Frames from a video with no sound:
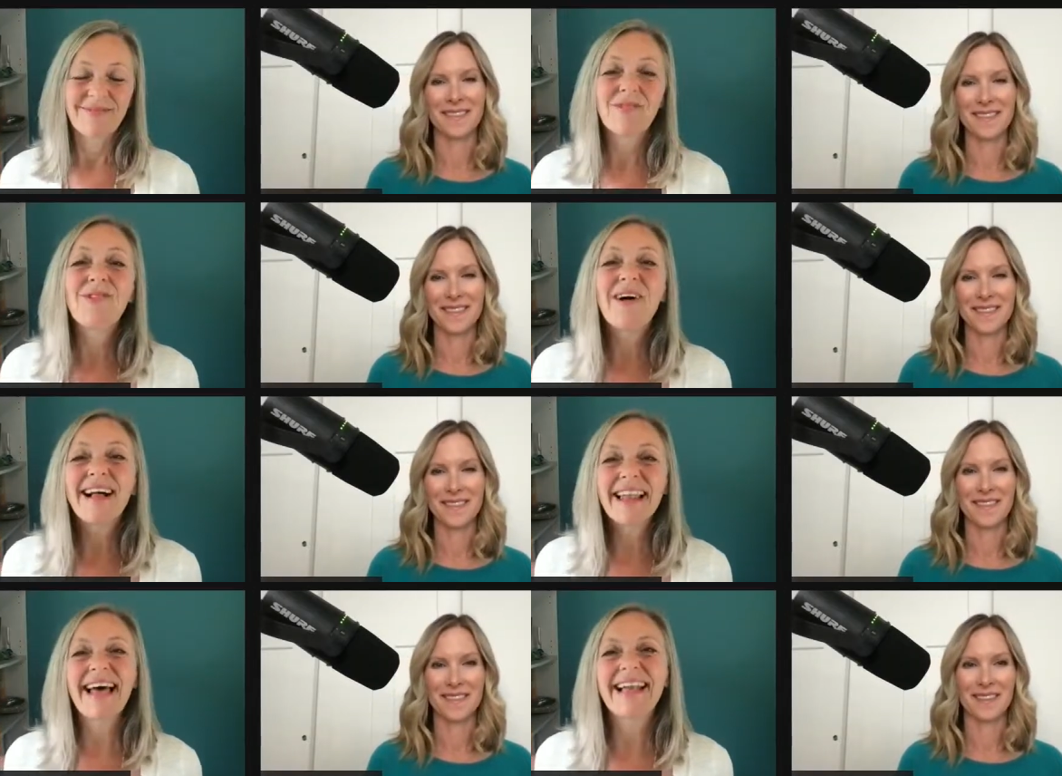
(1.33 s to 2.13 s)

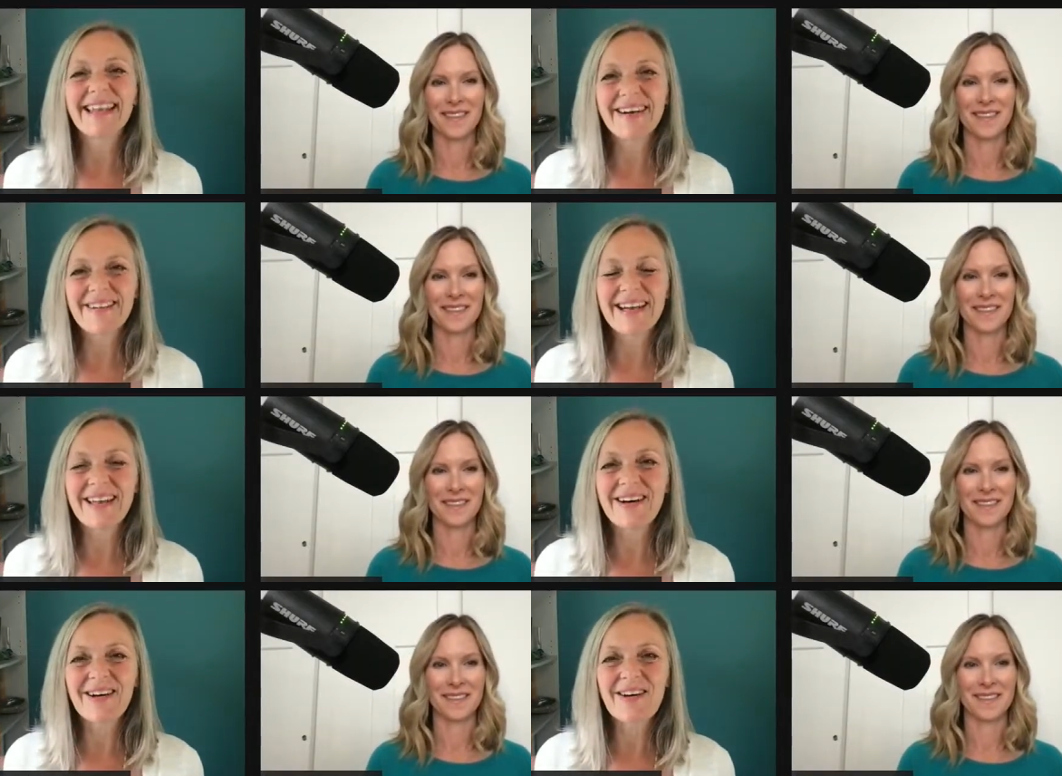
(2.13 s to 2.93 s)
Speaker 1: Well, hello,
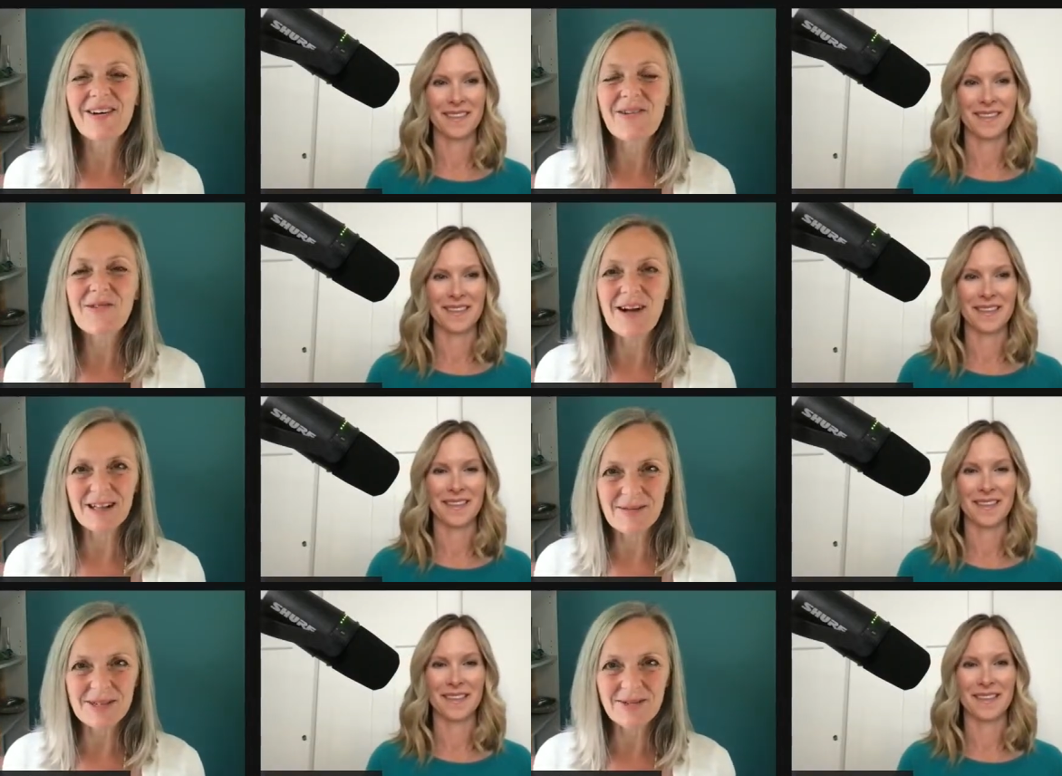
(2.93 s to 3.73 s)
hello.
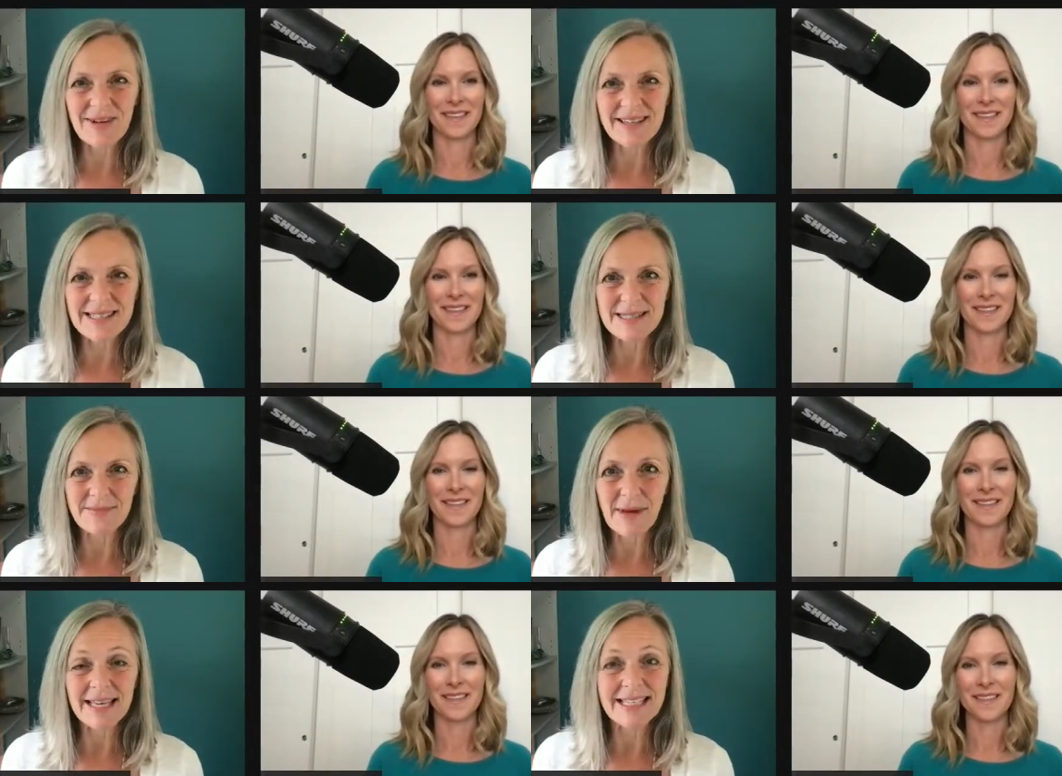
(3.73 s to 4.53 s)
Welcome to Wellness
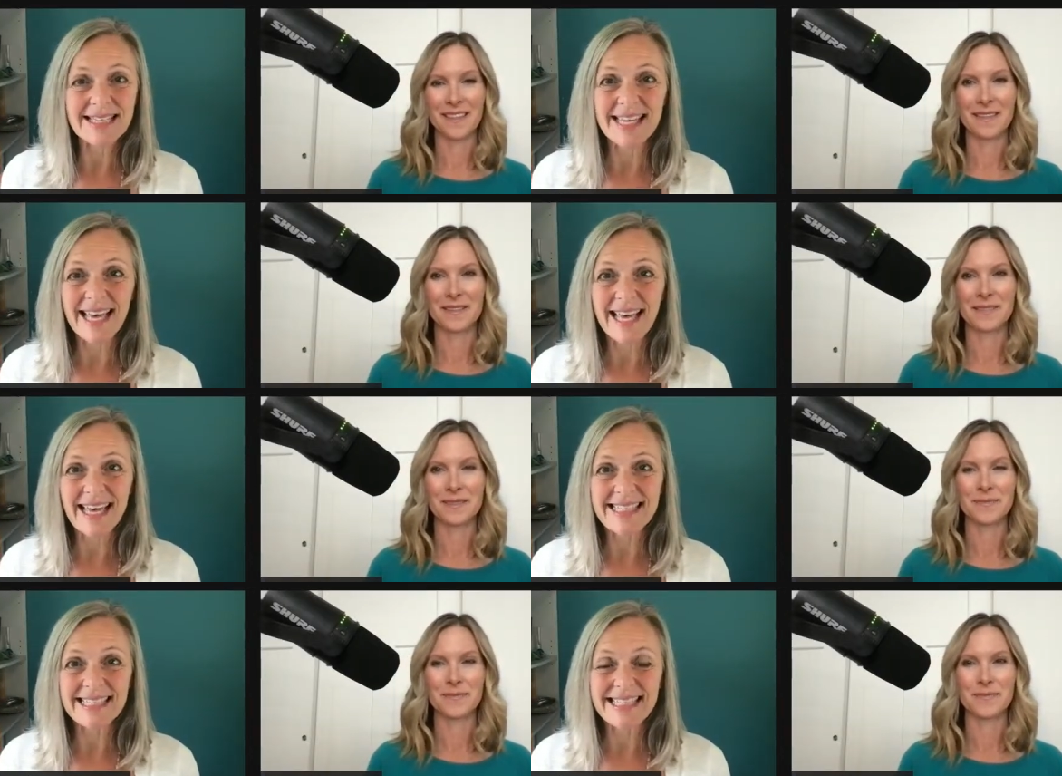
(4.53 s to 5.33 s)
by
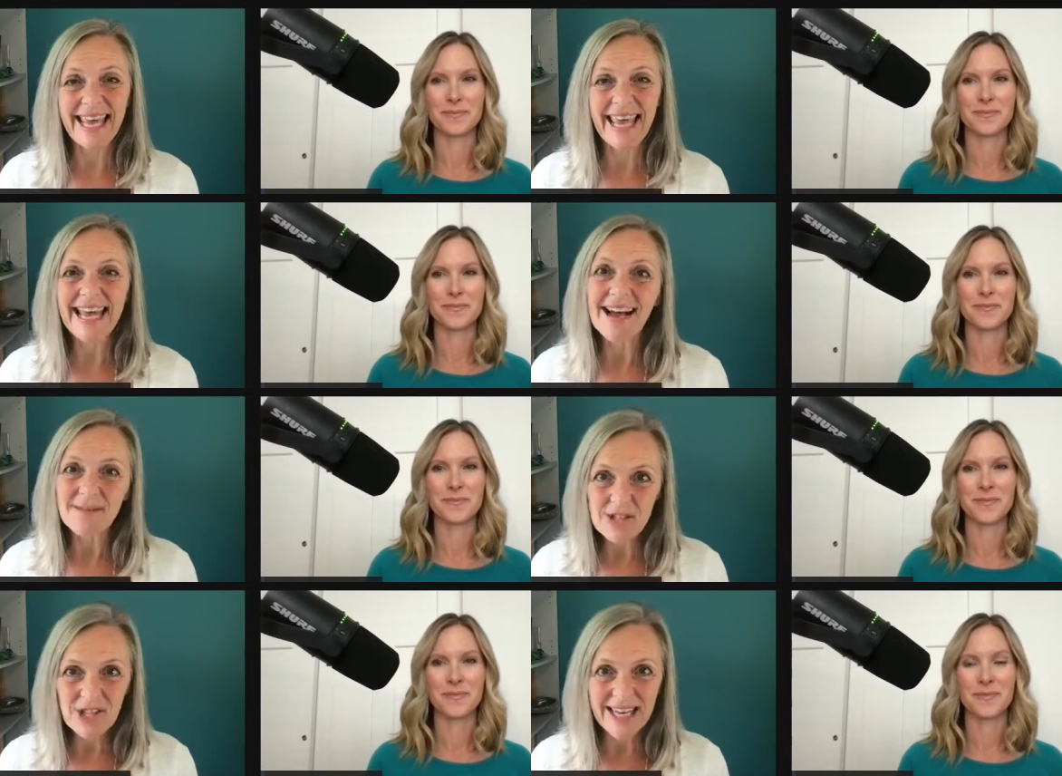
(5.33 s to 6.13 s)
Design. Today,
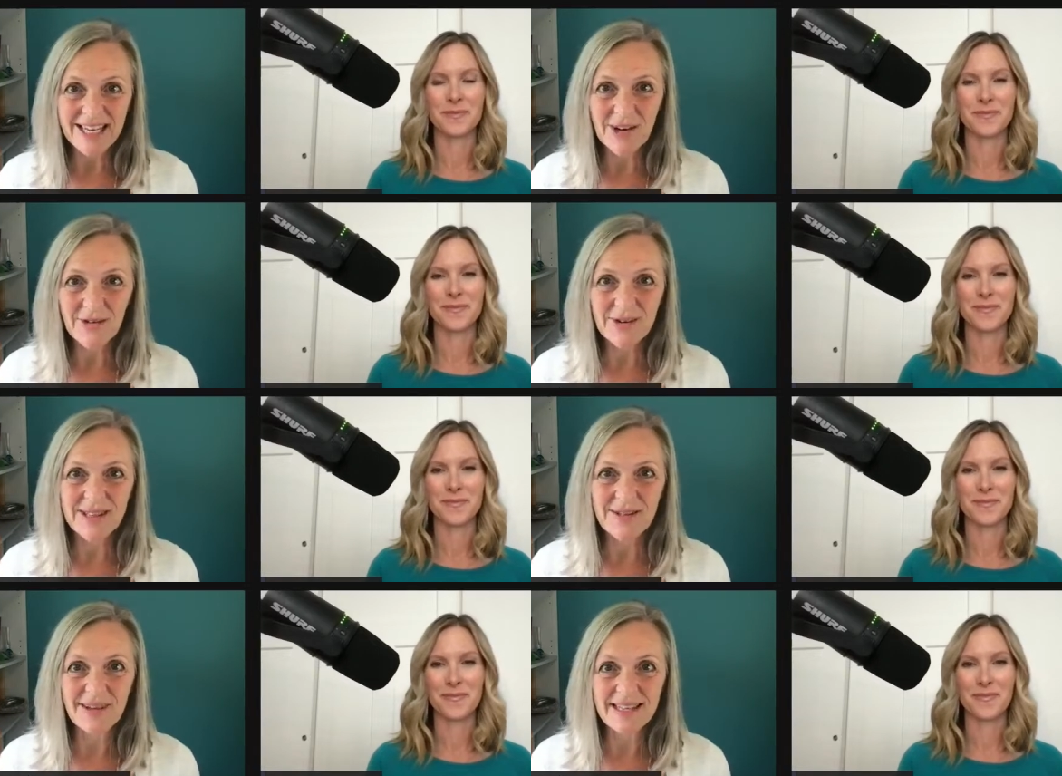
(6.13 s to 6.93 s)
I'm Jane
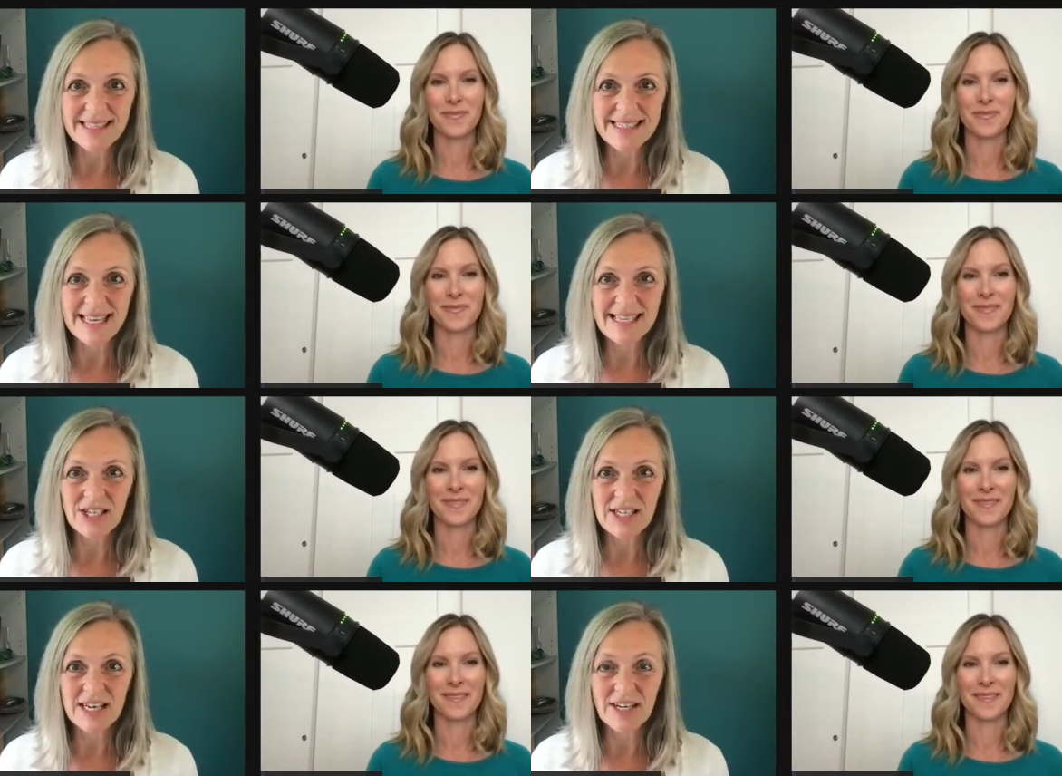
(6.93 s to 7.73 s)
Hogan, the wellness
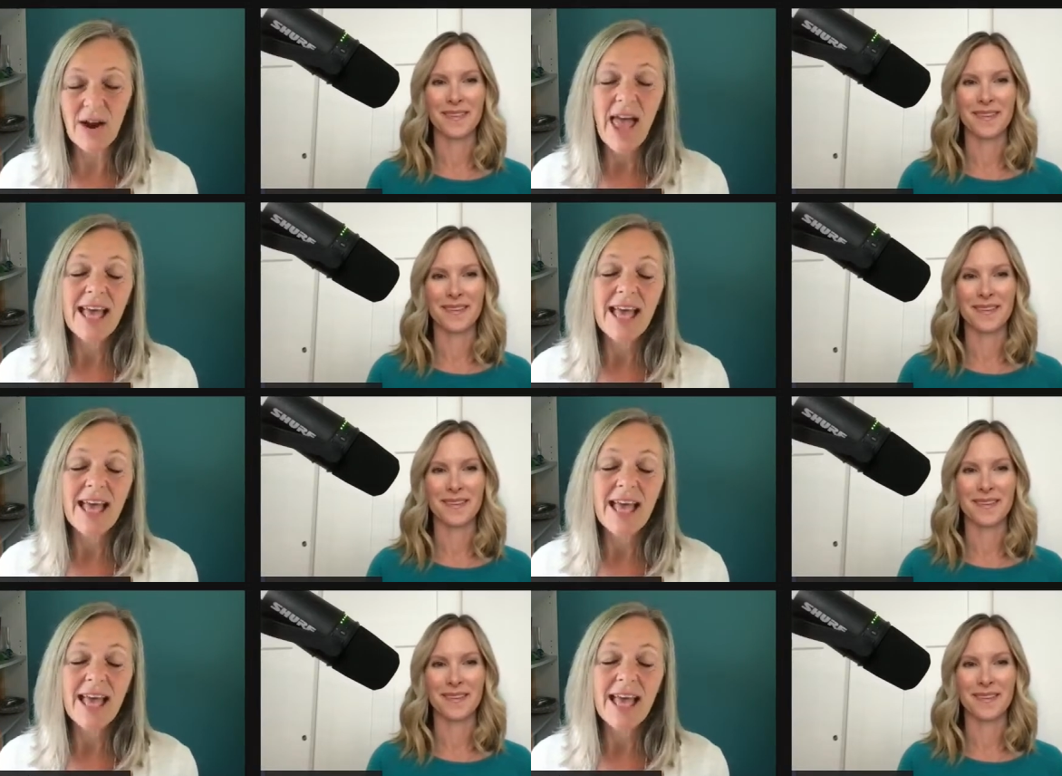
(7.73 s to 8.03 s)
engineer.